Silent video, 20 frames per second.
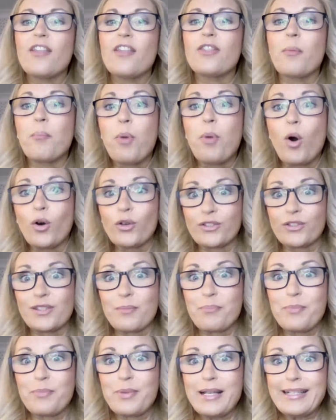the
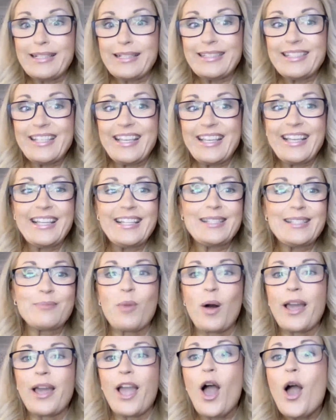possibilities,
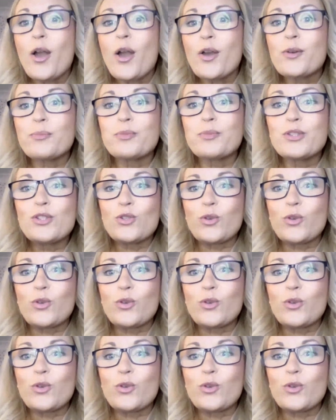my hopes,